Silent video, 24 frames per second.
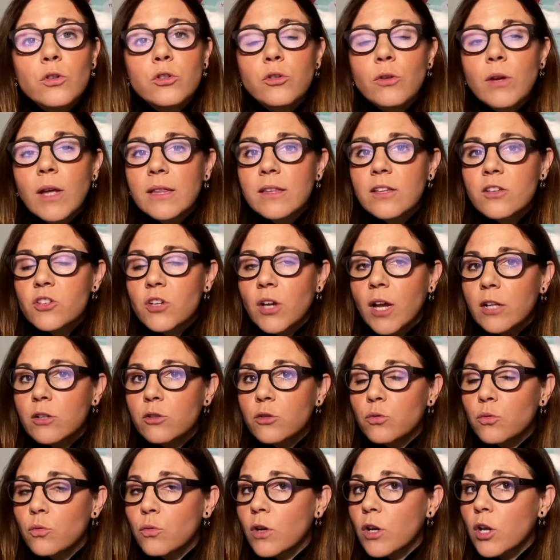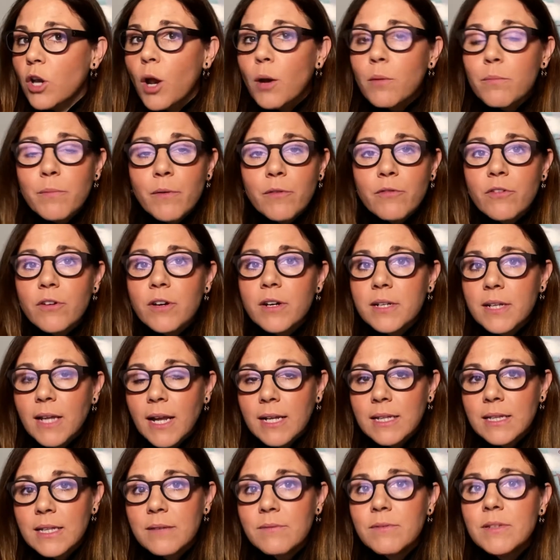to get the child to do a non-preferred
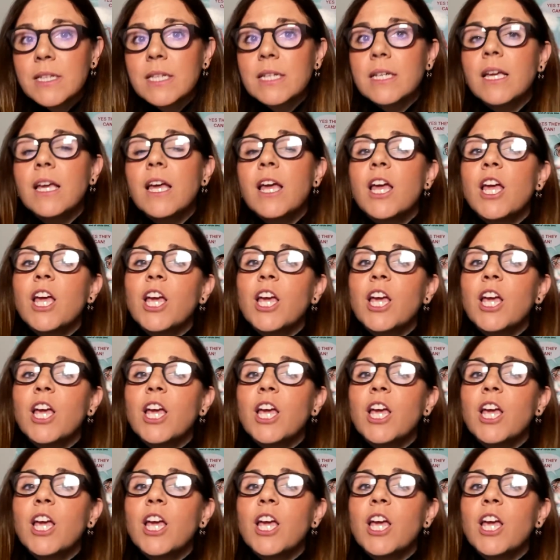activity